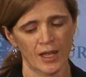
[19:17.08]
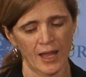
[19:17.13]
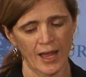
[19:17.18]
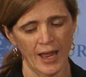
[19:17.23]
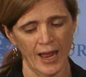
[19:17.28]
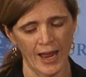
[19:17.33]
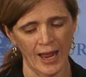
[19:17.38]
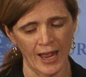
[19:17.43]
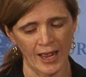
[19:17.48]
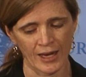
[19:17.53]

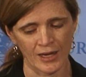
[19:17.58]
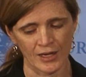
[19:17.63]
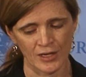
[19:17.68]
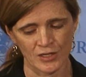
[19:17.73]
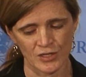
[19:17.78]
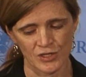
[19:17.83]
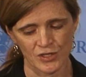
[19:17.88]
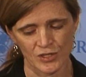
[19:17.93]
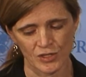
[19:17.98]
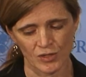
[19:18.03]

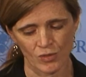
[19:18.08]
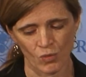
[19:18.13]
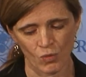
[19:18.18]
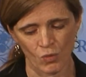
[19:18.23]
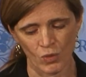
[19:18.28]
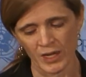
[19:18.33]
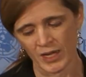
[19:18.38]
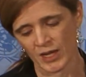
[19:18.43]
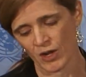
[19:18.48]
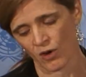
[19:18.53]
And
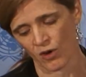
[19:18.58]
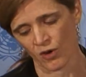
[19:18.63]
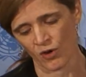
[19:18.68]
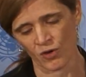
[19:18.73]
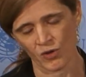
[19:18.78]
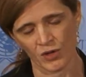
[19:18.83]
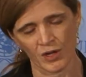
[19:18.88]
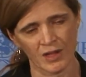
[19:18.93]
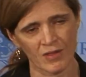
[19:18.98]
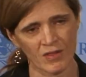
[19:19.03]
we
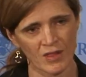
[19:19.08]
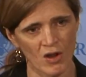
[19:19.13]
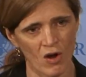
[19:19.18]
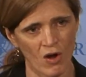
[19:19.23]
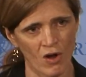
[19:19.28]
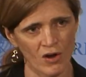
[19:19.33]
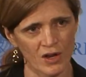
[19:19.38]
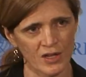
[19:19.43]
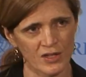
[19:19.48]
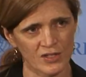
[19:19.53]
heard in the
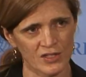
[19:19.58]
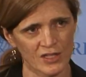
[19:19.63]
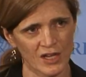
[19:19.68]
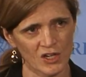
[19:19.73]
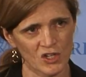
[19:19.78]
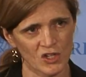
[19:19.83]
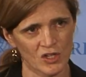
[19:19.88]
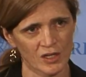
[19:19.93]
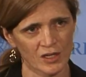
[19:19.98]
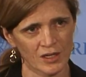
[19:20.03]
ARIA
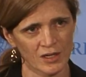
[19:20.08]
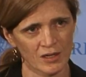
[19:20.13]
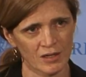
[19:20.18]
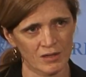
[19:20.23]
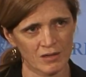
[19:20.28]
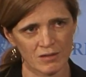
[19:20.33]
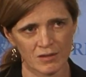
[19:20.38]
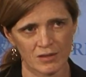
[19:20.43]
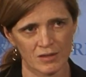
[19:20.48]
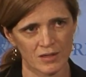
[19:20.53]
session
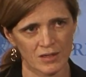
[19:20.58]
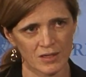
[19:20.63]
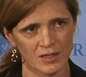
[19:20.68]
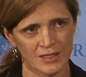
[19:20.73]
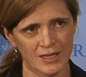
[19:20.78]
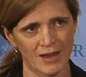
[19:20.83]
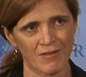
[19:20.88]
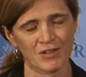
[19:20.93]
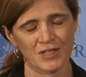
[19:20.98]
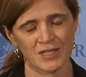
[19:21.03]

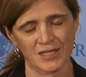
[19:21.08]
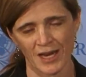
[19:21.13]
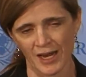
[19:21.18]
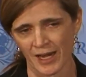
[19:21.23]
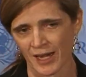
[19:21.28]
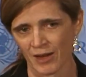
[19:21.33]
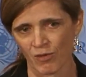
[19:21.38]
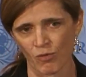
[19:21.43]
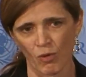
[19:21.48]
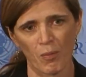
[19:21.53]

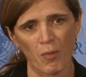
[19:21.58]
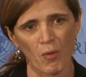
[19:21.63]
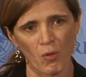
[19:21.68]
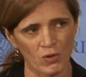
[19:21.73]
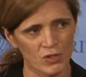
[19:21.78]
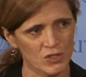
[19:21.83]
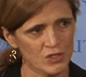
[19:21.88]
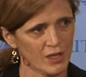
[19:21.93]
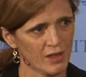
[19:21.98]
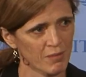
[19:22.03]
devastating
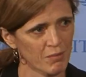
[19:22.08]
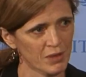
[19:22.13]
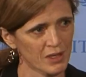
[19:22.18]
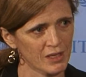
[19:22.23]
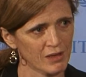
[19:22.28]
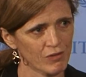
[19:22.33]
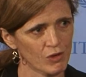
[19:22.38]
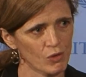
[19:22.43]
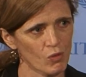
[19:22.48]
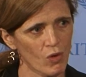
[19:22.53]
reports. I
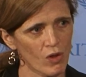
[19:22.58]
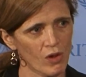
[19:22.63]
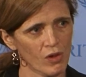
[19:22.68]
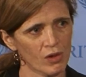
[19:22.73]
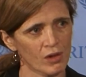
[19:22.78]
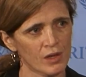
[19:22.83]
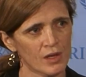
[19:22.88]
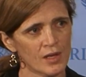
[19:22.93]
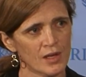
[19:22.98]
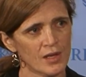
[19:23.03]
believe you
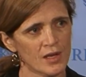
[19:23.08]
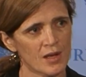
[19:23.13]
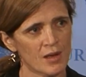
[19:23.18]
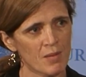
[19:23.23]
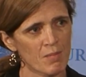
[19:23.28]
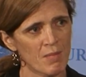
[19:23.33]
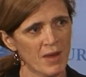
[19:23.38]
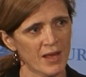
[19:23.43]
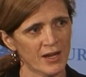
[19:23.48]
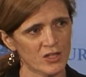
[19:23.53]
all
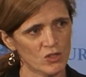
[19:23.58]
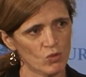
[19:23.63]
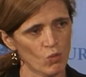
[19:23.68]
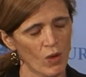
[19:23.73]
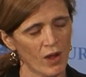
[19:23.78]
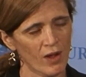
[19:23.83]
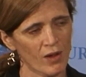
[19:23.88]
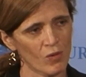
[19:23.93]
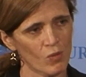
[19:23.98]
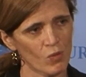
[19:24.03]
met as
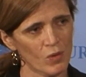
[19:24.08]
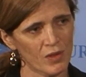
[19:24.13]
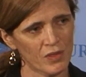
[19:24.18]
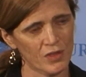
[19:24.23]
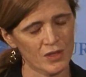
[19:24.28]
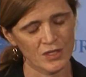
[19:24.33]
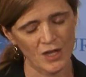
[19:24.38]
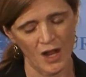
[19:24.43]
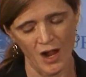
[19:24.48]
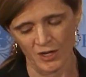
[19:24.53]
well with
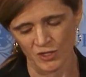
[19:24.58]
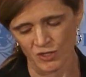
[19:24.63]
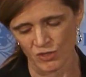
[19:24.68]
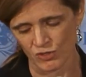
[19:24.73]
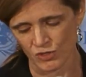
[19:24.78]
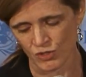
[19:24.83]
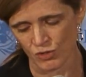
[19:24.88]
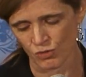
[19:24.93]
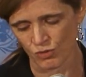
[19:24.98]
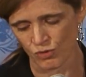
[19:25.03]
the
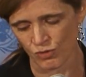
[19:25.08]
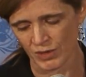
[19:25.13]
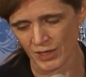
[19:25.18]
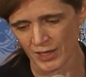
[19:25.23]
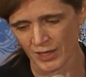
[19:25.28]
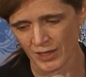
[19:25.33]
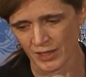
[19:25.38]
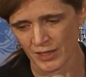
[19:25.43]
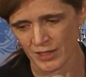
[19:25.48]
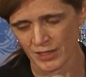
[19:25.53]
doctors who
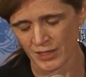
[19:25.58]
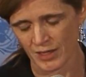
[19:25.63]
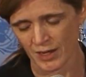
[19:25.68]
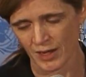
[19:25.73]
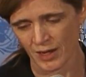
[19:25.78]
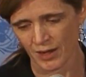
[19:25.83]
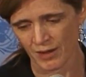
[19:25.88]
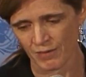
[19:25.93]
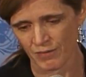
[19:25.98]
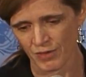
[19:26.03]
treated
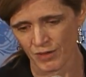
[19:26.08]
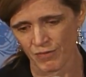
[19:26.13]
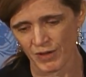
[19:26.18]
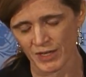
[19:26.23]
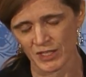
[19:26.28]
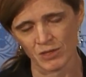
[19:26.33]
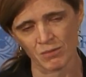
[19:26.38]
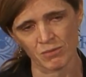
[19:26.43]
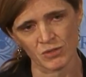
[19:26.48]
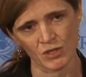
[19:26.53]
the
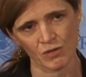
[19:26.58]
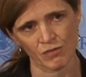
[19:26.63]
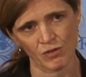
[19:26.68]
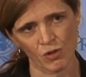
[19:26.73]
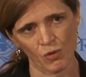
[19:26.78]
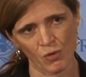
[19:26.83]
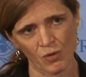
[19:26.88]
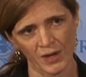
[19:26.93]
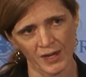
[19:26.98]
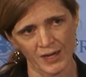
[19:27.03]
victims of
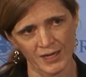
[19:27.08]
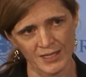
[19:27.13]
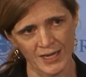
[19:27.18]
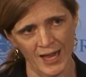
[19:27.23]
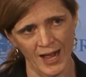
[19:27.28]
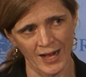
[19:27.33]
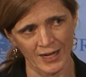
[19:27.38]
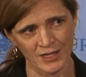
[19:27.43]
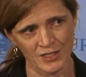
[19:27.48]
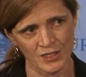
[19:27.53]
chlorine
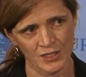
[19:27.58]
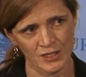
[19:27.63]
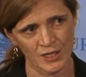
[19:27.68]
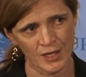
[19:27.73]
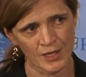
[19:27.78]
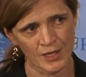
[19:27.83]
attacks.